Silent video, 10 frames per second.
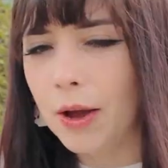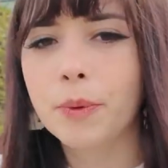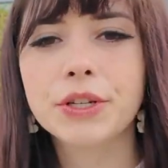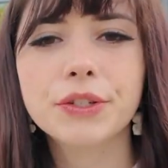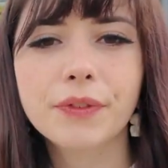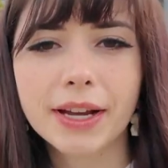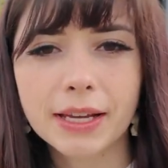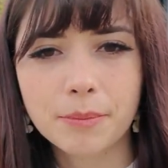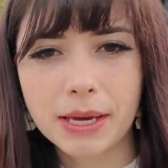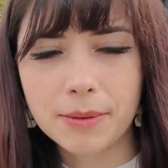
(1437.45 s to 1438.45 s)
I wonder if I
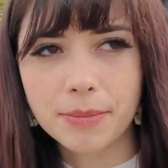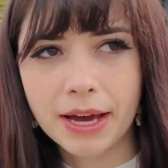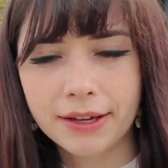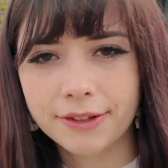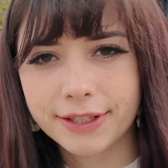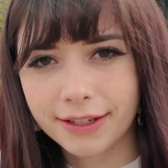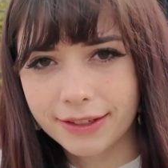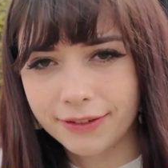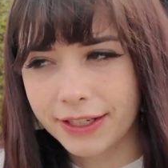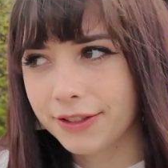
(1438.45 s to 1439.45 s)
can beat my
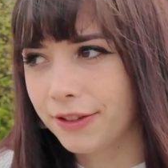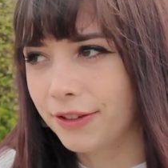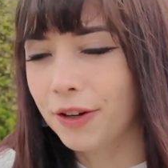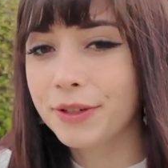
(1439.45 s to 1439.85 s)
Osaka record.